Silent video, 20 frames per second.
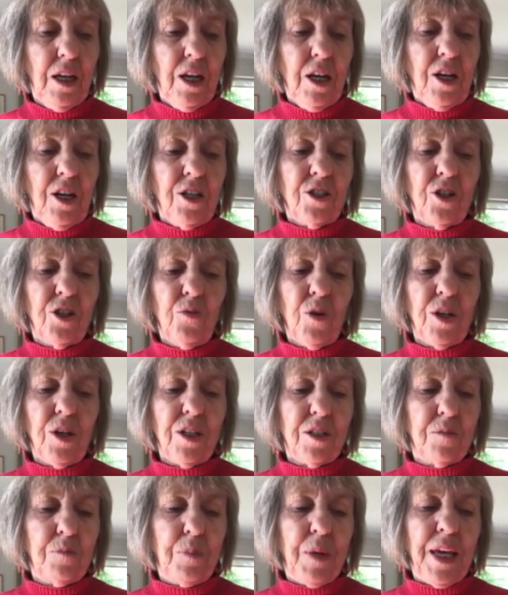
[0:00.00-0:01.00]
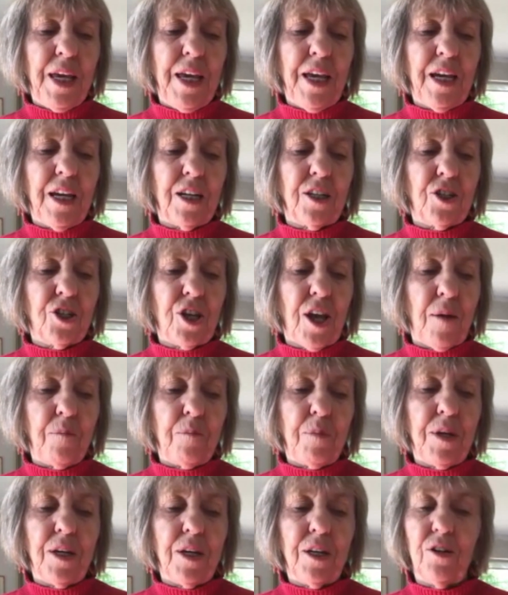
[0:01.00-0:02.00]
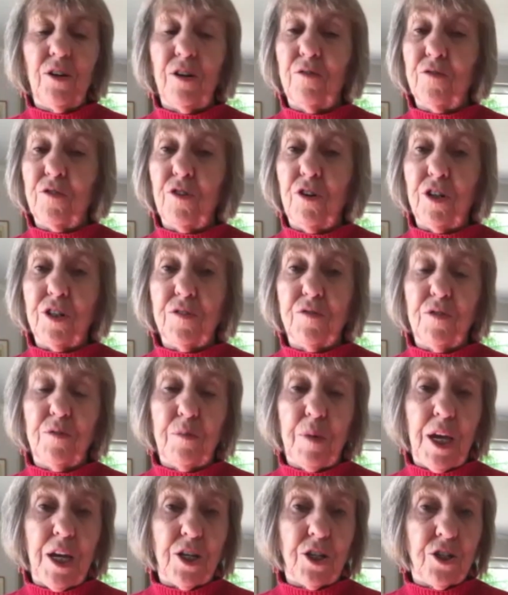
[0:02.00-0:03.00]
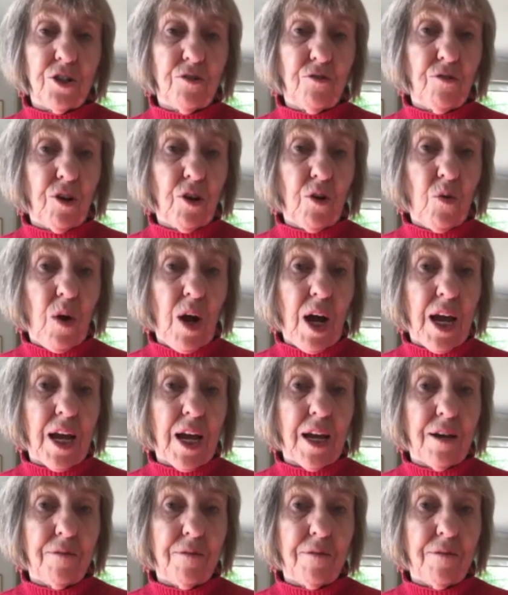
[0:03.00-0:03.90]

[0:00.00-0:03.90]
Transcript: So what does being a champion of transformation require?